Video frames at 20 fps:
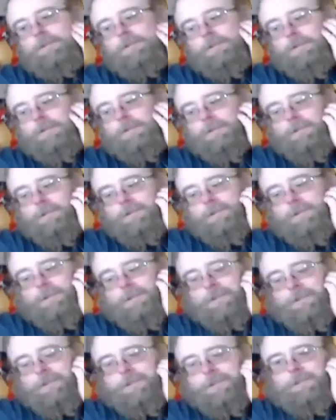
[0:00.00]

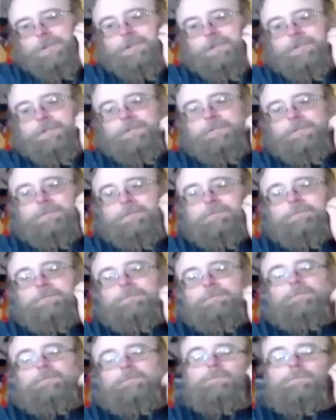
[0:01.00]

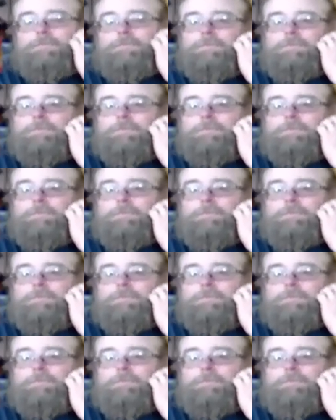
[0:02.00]
(silent)